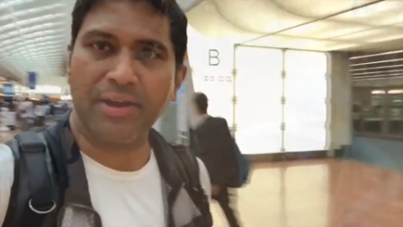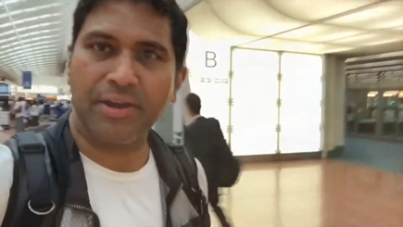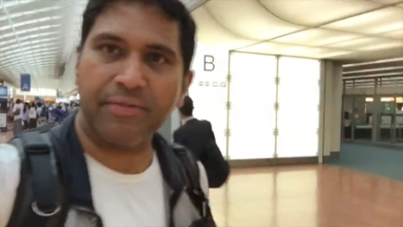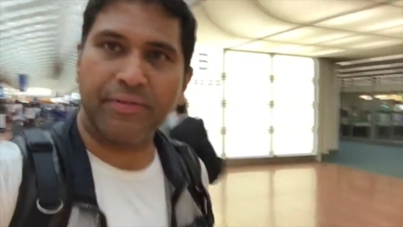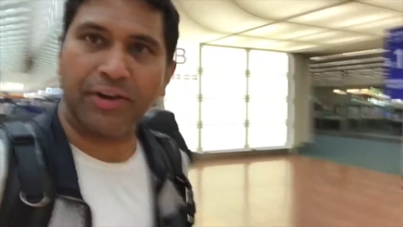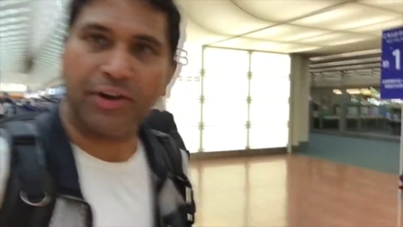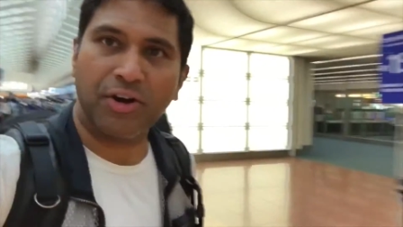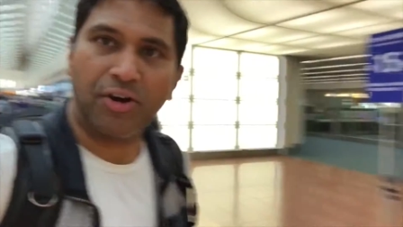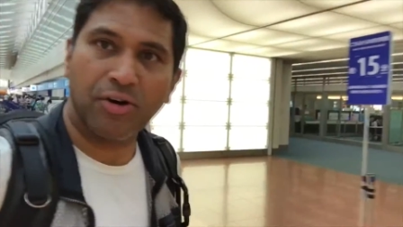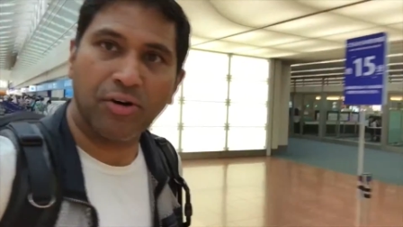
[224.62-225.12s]

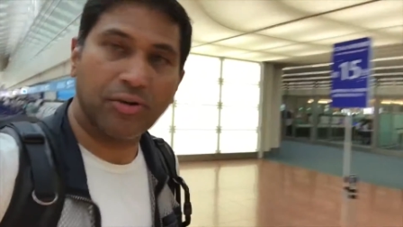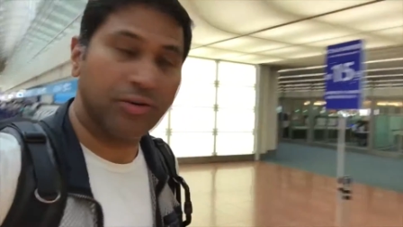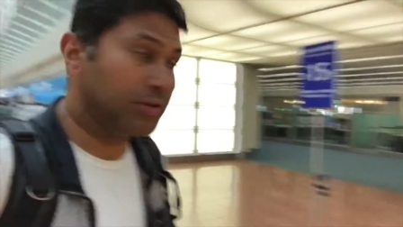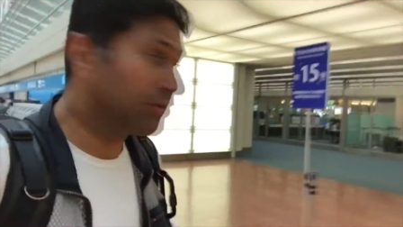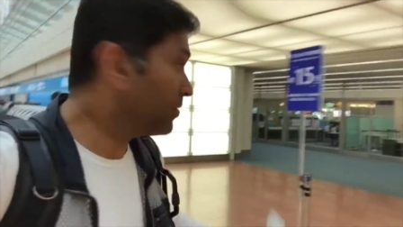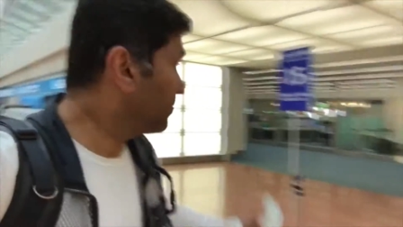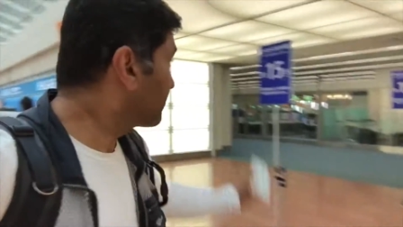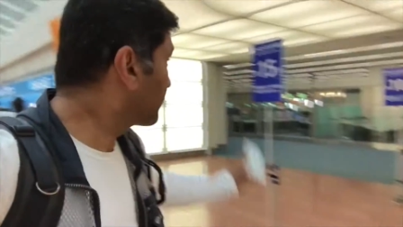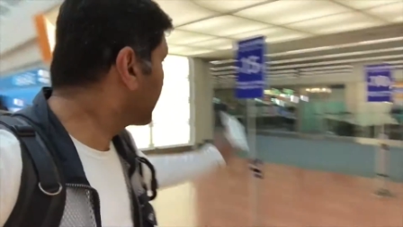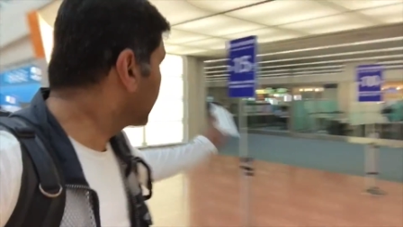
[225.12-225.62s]
here we go.
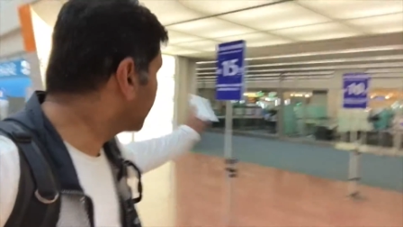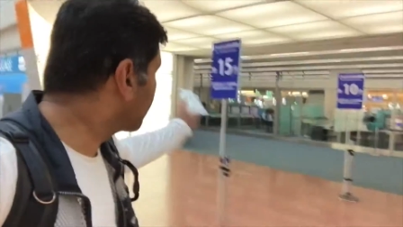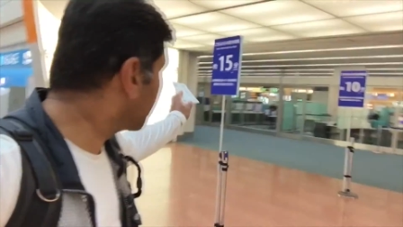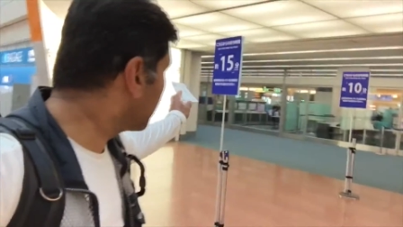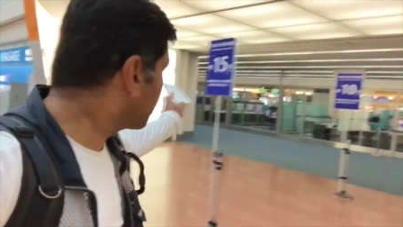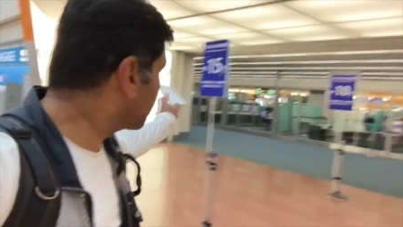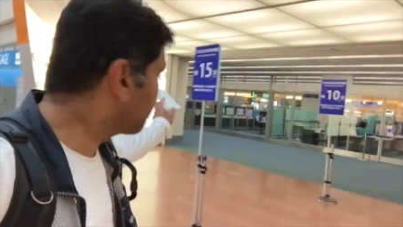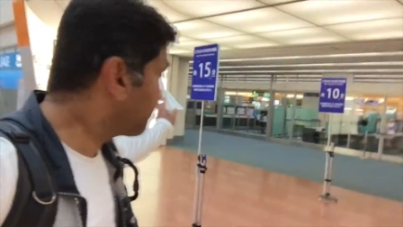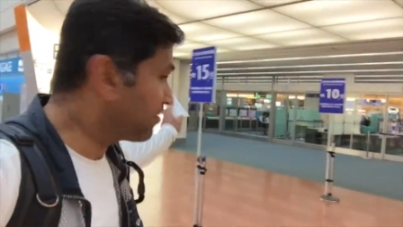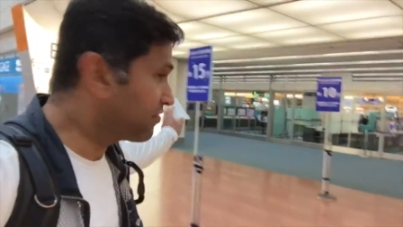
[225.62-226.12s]
It
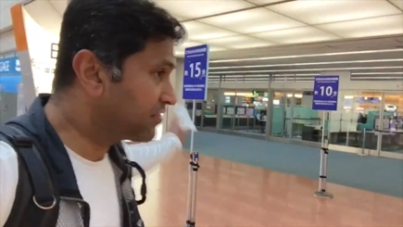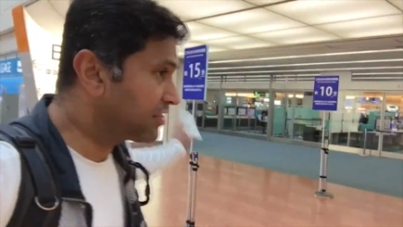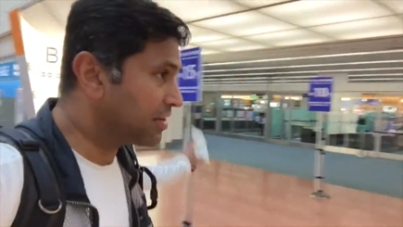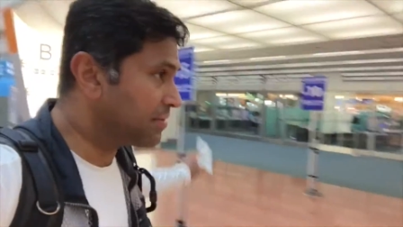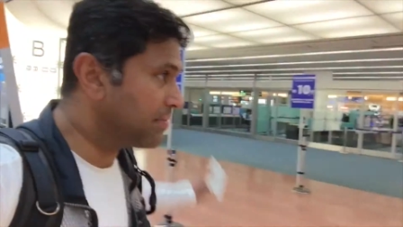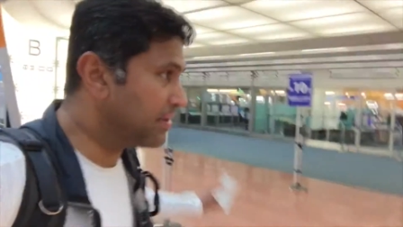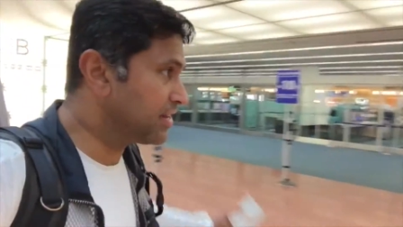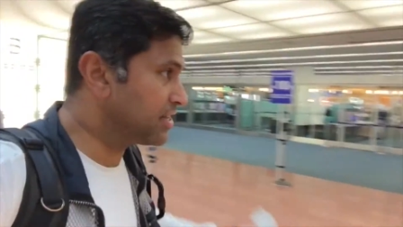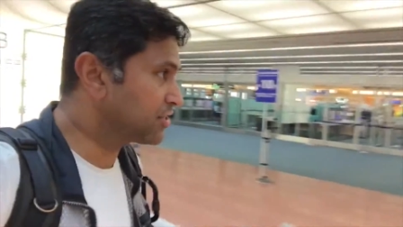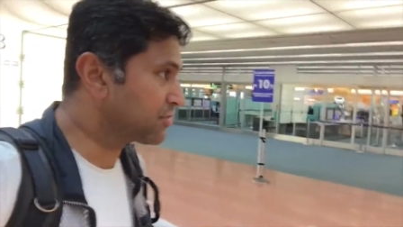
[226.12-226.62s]
says
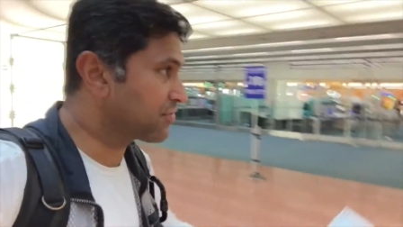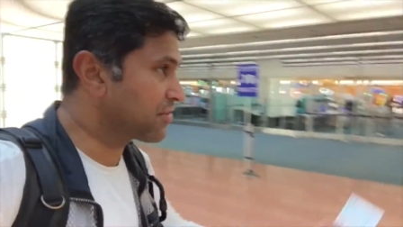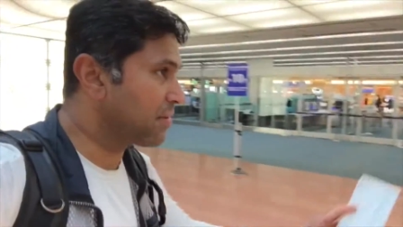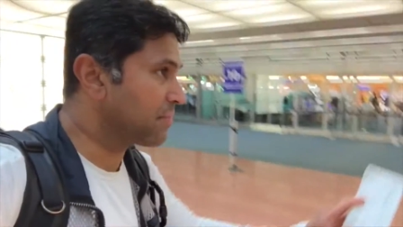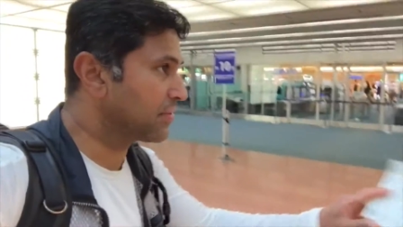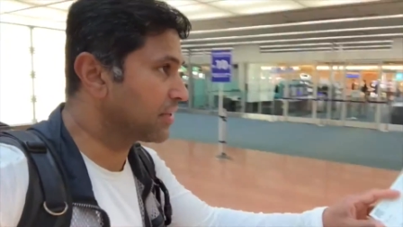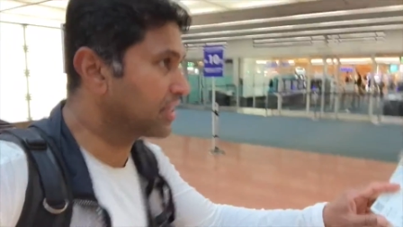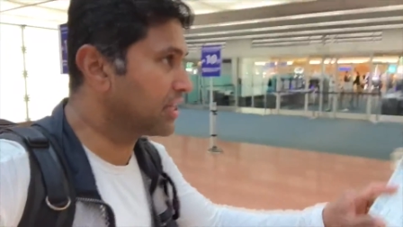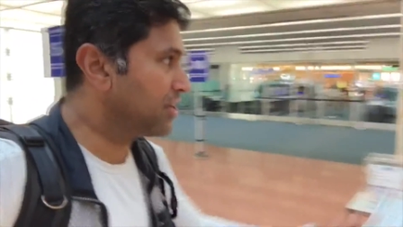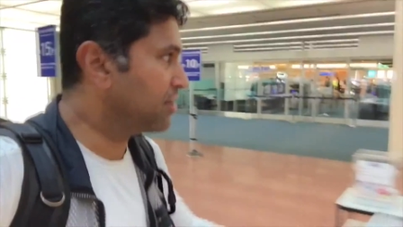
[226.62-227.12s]
15 minutes
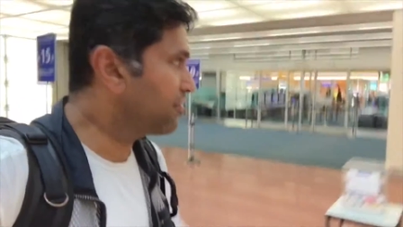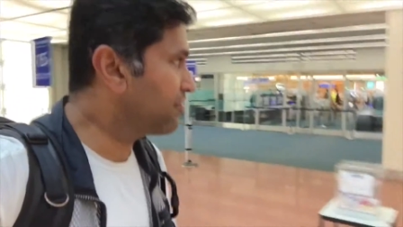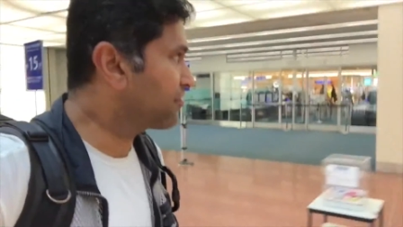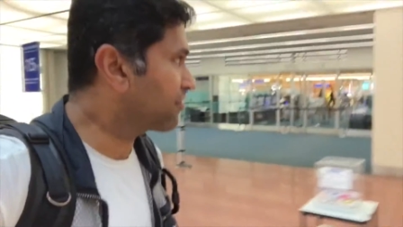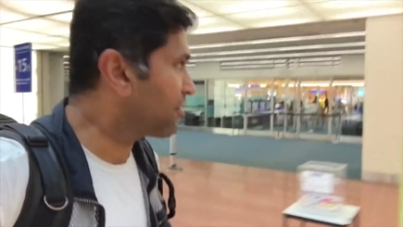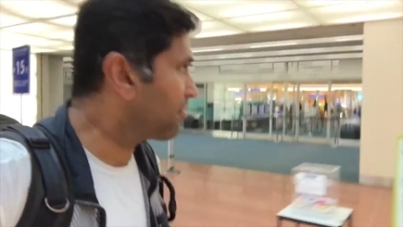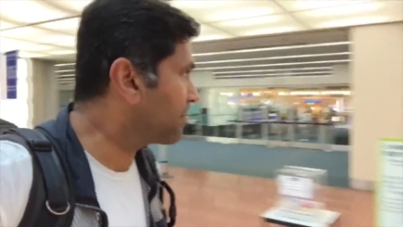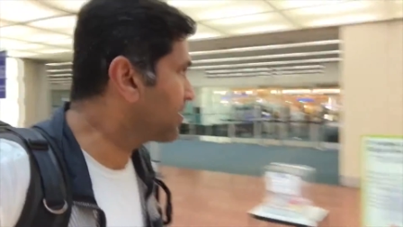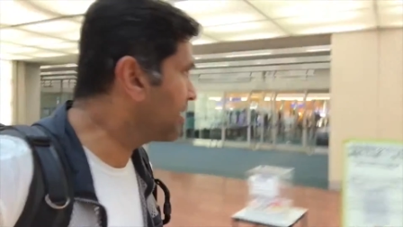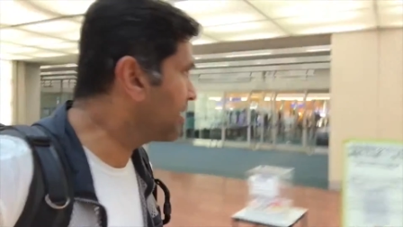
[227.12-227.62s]
from the queue from